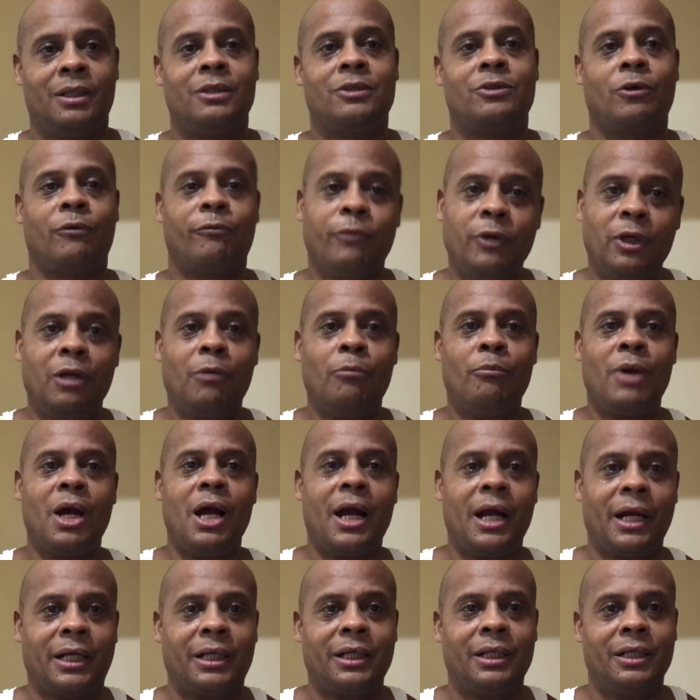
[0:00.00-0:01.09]
So if you're in
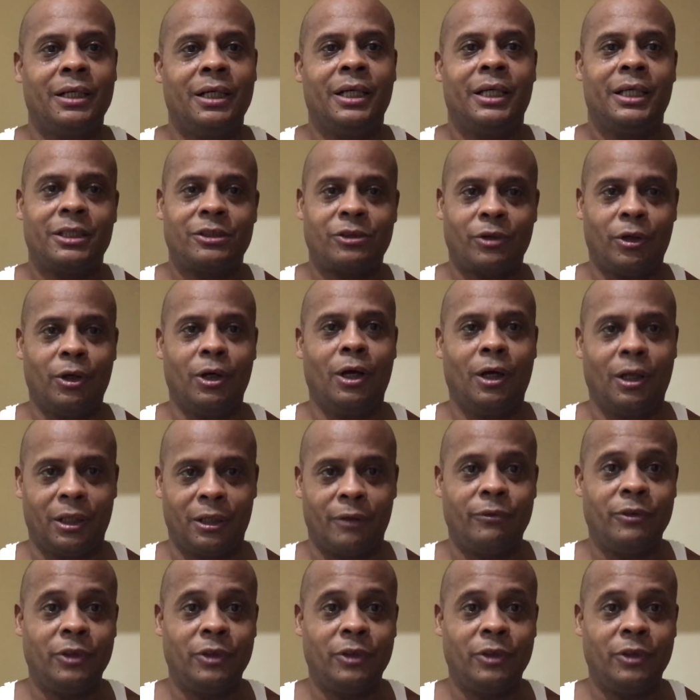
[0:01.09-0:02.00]
America, it's early.